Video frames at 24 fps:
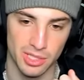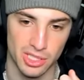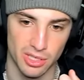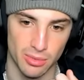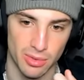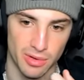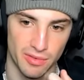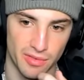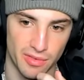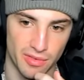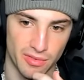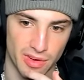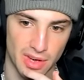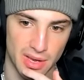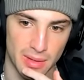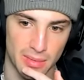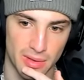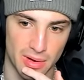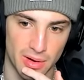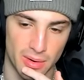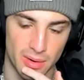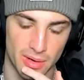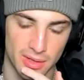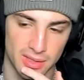should have went for
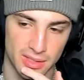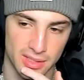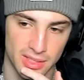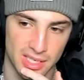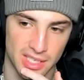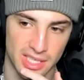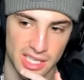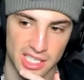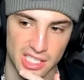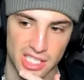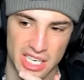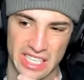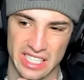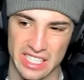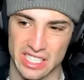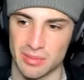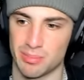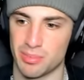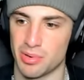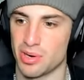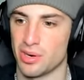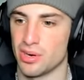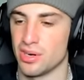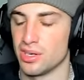Flamethrower, get that chance to
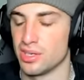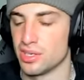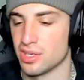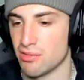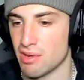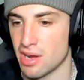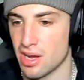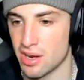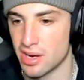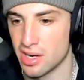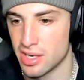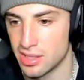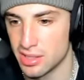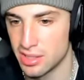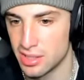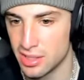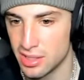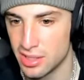burn on the Groudon.